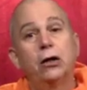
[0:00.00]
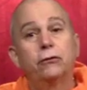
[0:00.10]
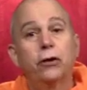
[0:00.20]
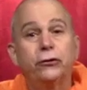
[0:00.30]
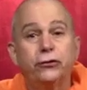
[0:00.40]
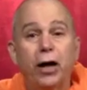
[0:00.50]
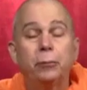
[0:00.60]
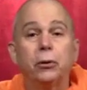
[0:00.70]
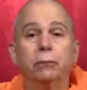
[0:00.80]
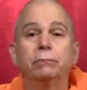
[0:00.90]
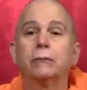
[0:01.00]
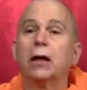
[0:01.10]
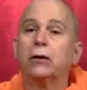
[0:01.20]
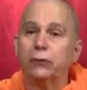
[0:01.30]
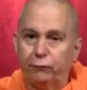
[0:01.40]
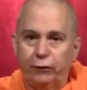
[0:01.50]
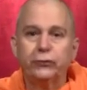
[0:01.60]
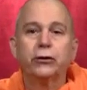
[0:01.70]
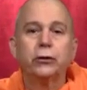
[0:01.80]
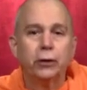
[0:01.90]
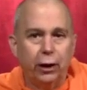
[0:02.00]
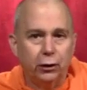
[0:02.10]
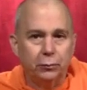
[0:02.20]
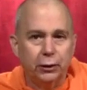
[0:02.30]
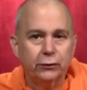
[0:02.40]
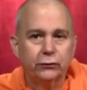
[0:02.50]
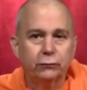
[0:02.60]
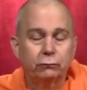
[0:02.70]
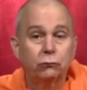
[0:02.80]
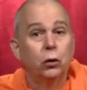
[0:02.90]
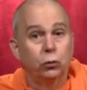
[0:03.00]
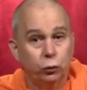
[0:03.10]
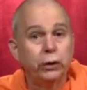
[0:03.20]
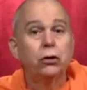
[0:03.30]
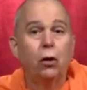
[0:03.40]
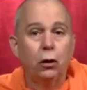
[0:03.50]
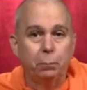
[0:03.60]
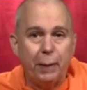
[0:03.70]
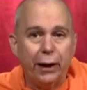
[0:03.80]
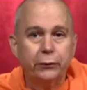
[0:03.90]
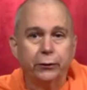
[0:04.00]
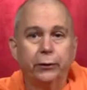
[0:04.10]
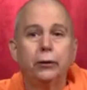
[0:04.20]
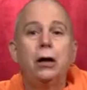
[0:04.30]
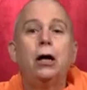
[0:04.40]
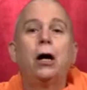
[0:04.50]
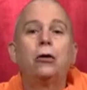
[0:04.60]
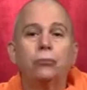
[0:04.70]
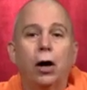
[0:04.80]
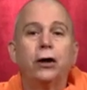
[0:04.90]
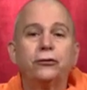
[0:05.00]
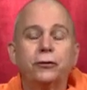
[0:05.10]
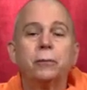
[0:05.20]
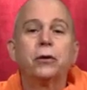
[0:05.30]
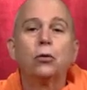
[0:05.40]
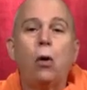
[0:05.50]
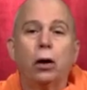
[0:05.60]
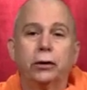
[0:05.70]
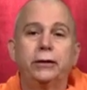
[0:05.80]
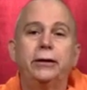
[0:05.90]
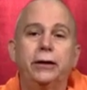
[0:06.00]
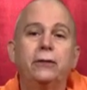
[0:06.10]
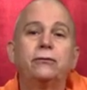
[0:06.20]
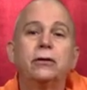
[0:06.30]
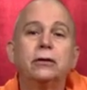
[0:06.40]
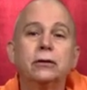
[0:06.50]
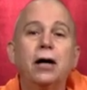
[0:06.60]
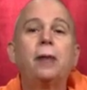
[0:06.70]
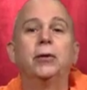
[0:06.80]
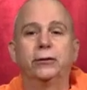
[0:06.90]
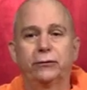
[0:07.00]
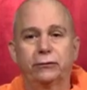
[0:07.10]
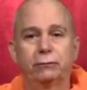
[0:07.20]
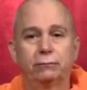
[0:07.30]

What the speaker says: For example, the physical elements, what we call matter, arise from the quality of tamas.